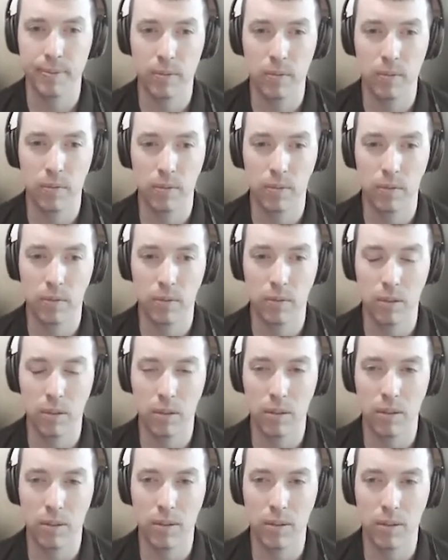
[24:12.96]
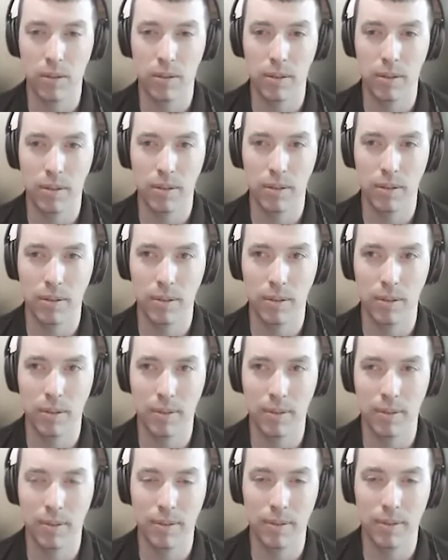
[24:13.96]

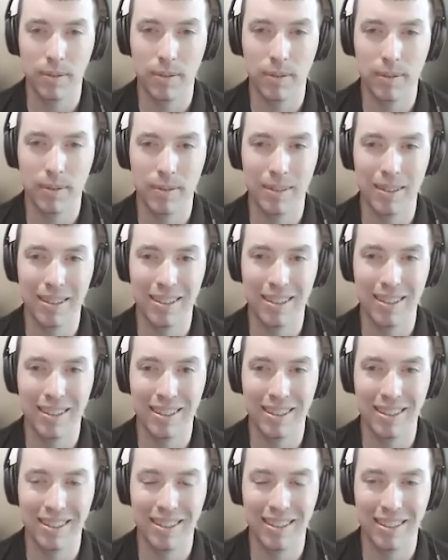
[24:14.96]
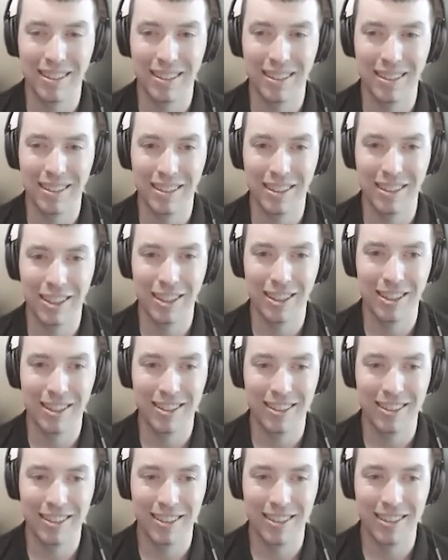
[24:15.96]

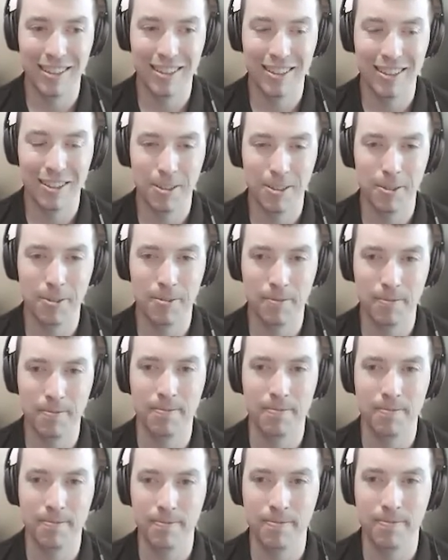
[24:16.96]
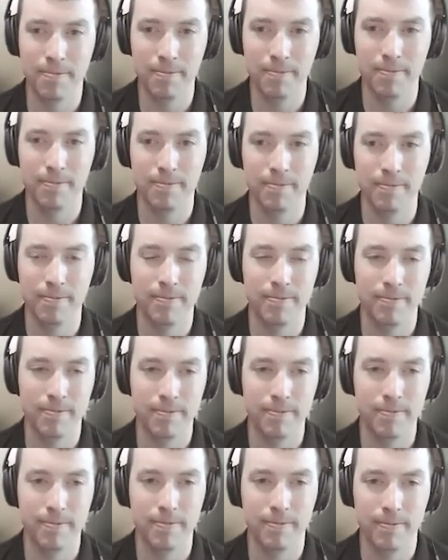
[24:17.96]

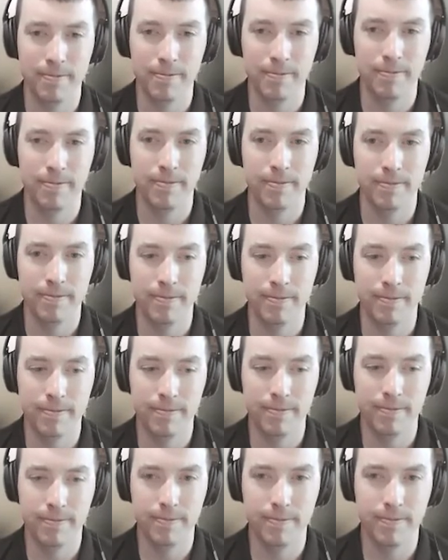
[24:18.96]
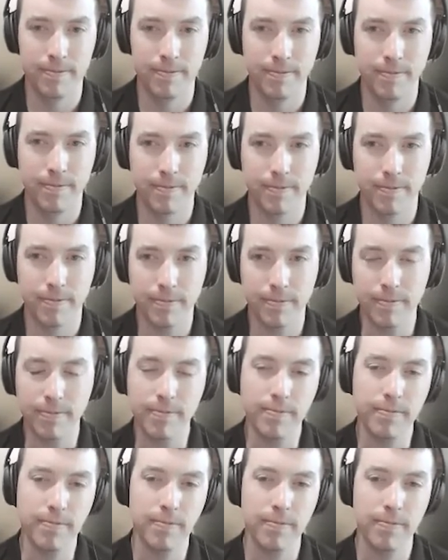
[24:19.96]
(not speaking)